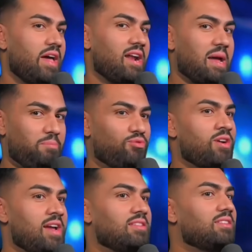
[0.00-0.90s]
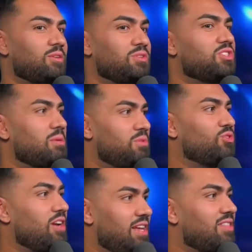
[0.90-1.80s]
And I prayed that there was someone
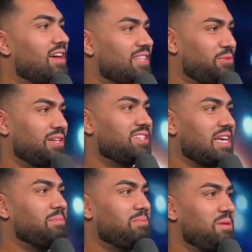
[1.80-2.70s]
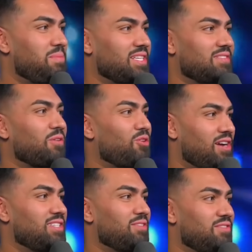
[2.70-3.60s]
reading that that would accept me because of how
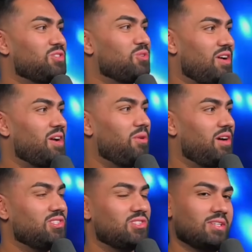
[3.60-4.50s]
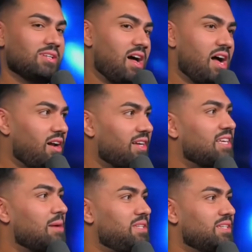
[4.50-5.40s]
crazy of a story it yeah, was. Yeah. I got
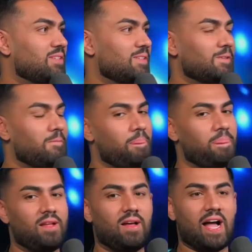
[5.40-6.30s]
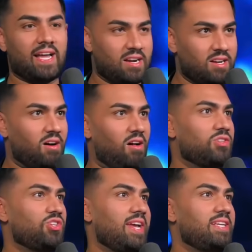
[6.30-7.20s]
accepted. Whoa. I get into
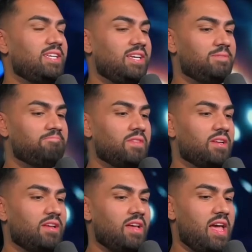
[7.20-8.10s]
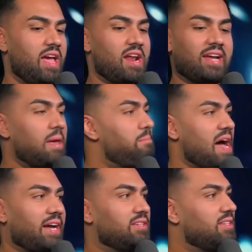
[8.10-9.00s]
college at eighteen, and I get
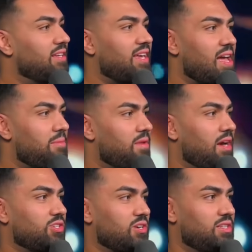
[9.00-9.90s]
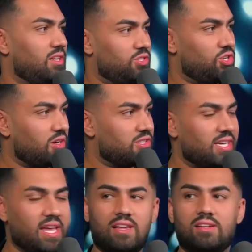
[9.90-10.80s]
back into the game. I start selling
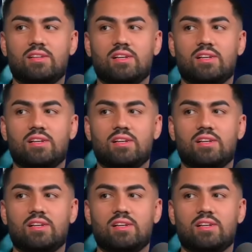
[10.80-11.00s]
again.